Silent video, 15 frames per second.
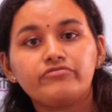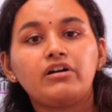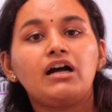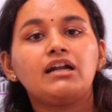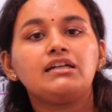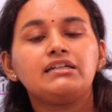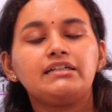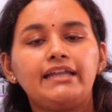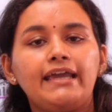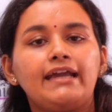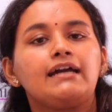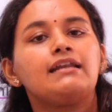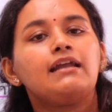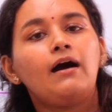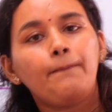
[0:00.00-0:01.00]

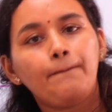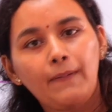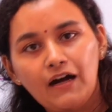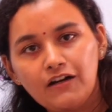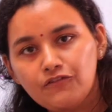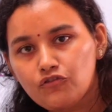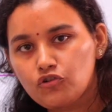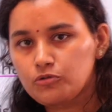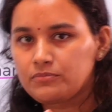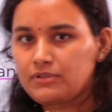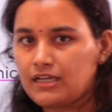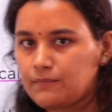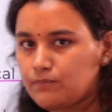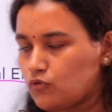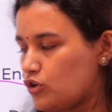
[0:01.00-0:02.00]
undertaken apart from
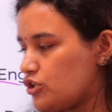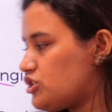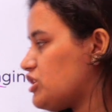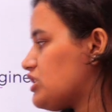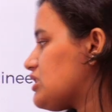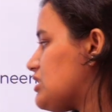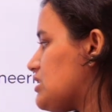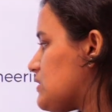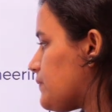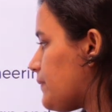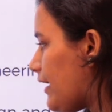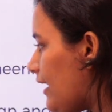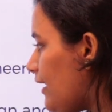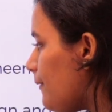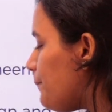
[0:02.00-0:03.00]
that project as
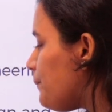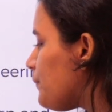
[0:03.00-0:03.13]
well,